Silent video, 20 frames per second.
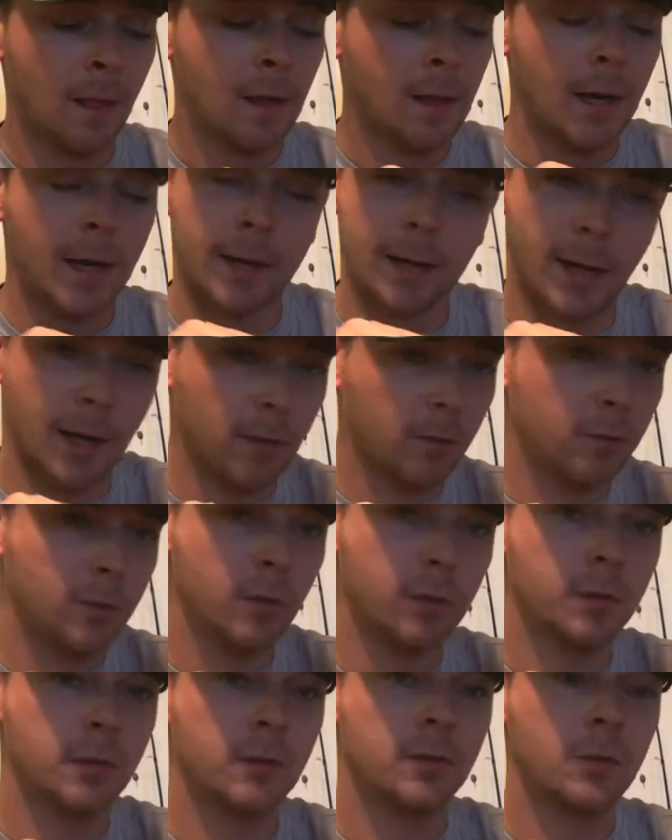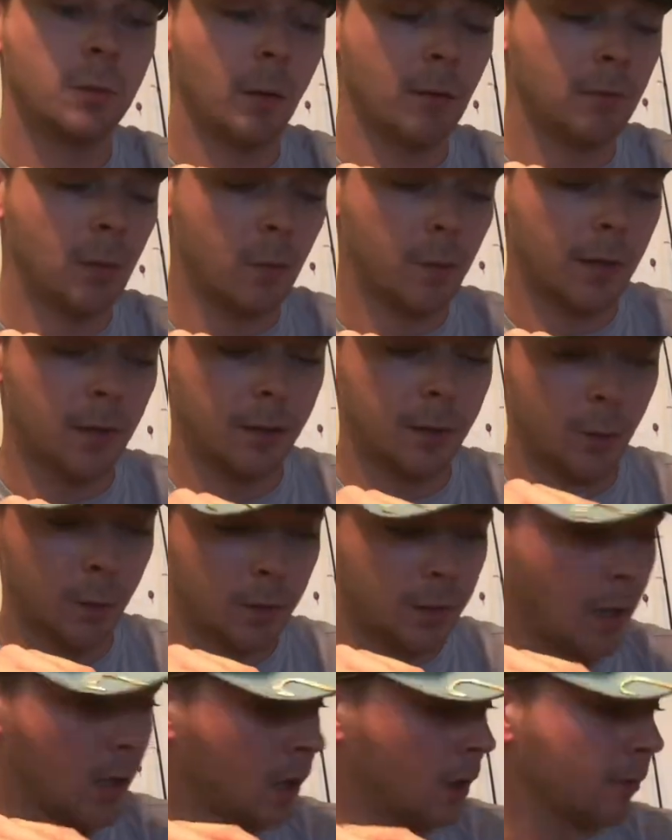And I don't use a swivel when I do a
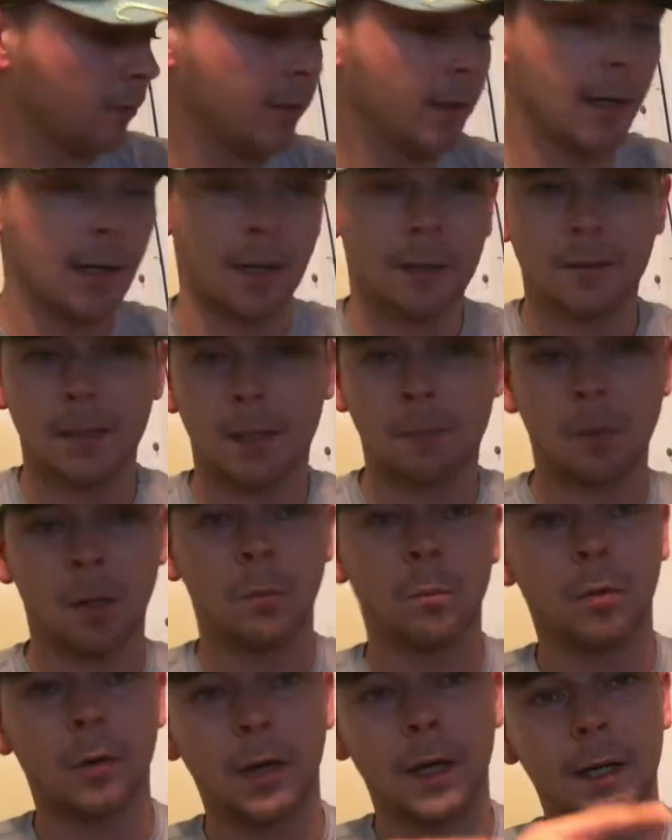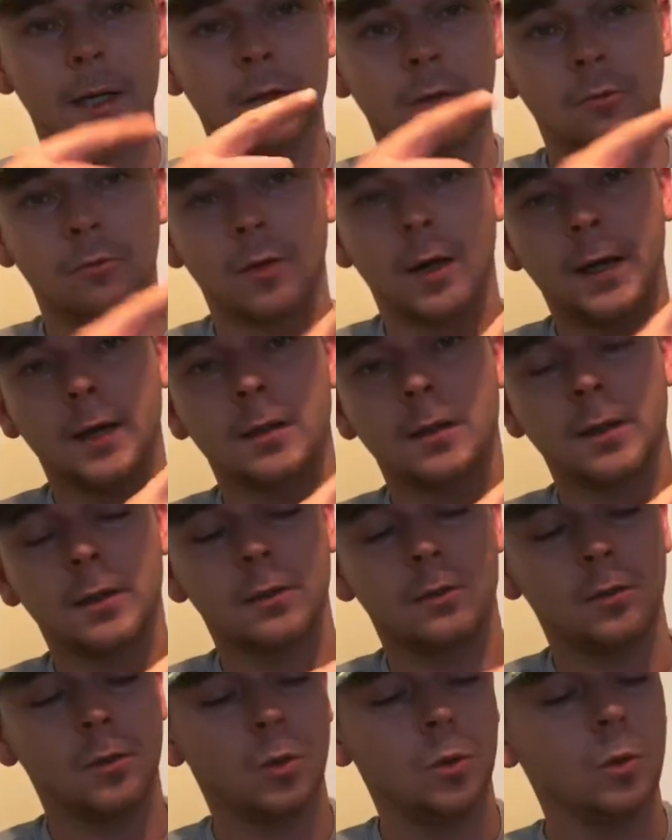knocker rig. I tie my braid directly
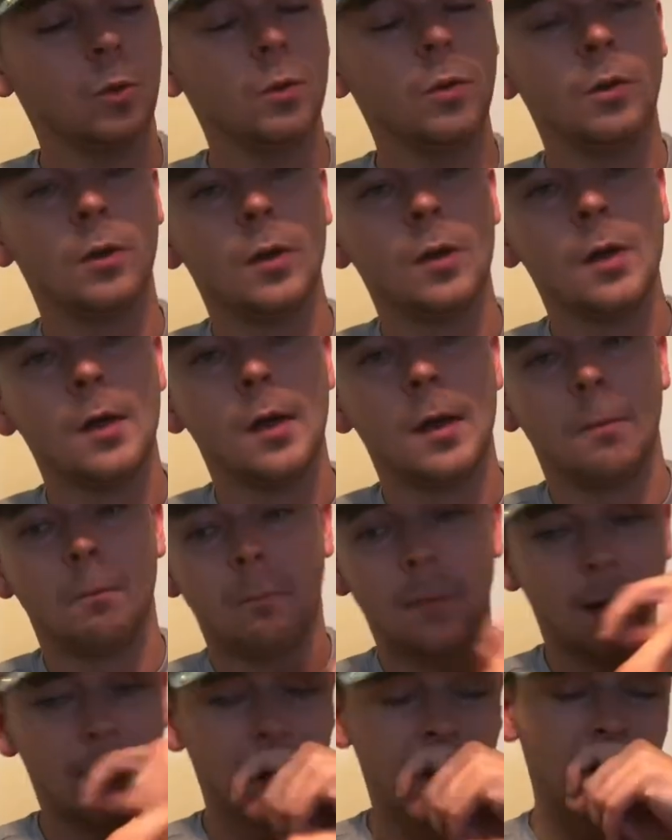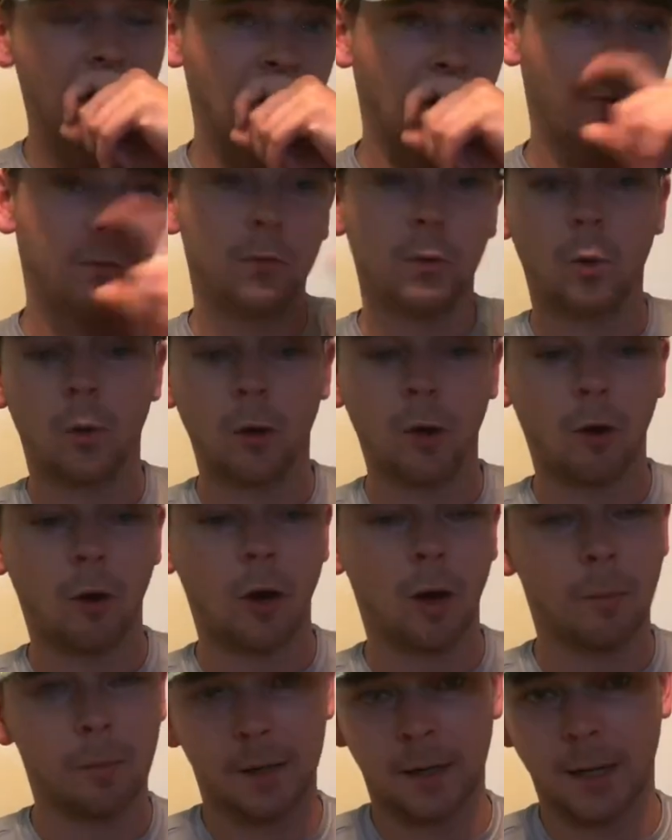to my
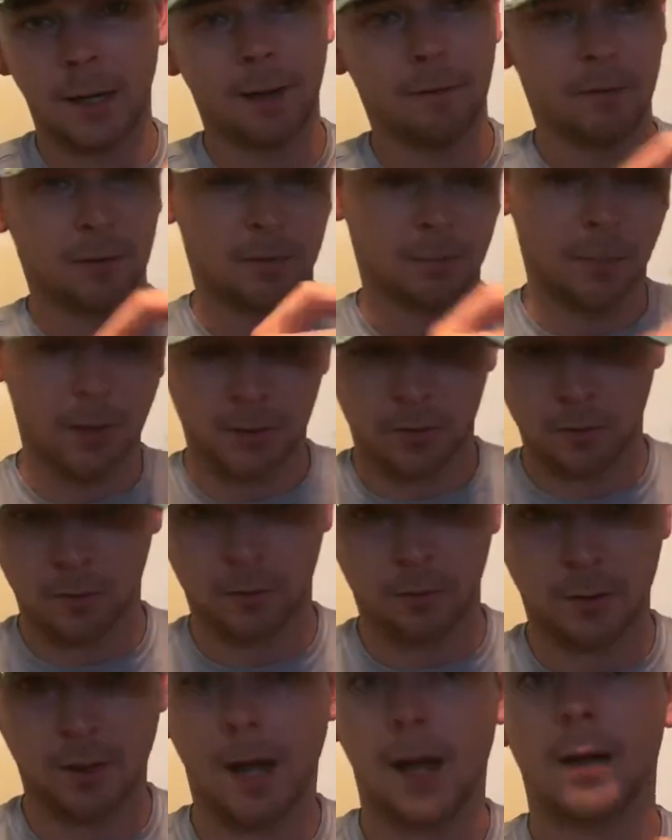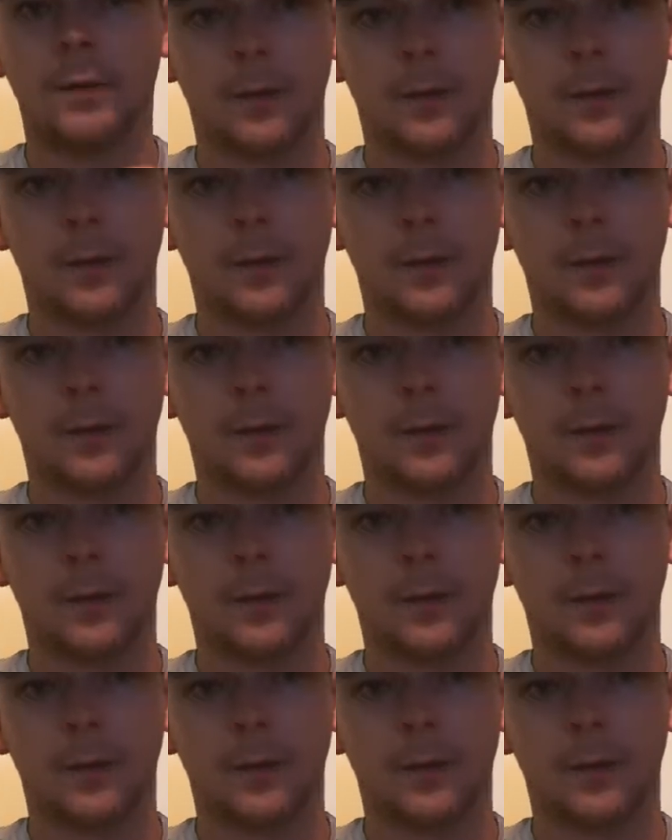fluorocarbon, and I have a special little knot